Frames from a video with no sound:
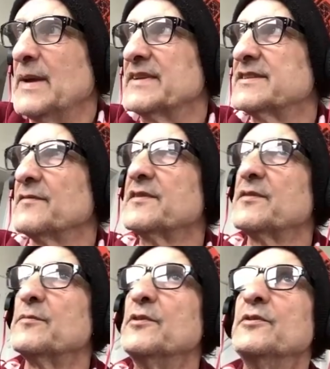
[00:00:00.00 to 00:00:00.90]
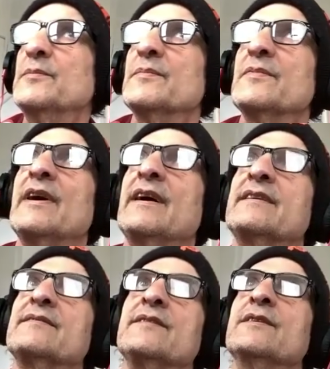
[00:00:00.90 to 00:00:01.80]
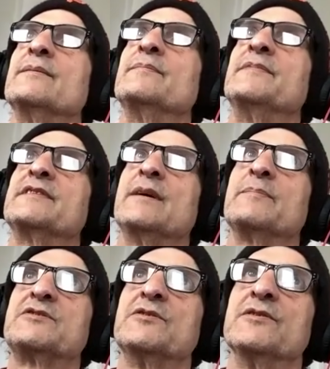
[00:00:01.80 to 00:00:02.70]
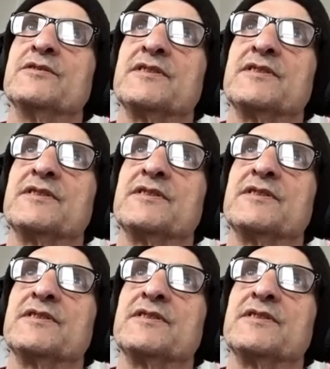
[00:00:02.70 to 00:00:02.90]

myself to the room, like the temperatures,